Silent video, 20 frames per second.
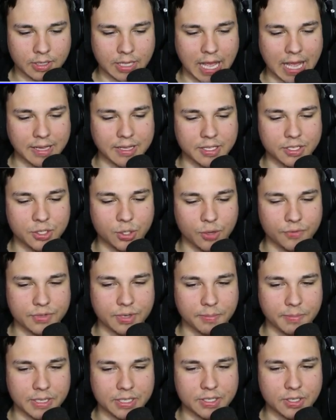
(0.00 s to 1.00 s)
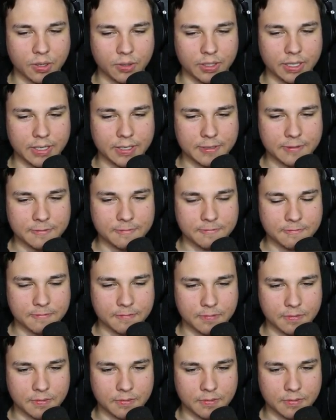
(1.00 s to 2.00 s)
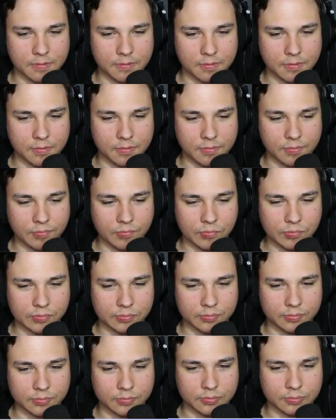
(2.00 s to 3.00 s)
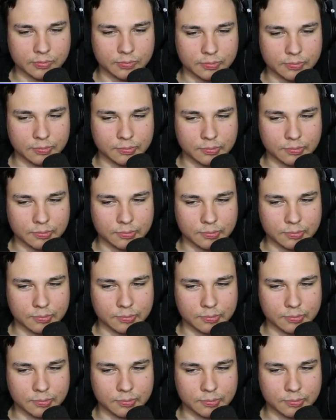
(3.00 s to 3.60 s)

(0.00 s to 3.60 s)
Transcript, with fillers: Cat, did you have something stolen? All right, Cat, you better start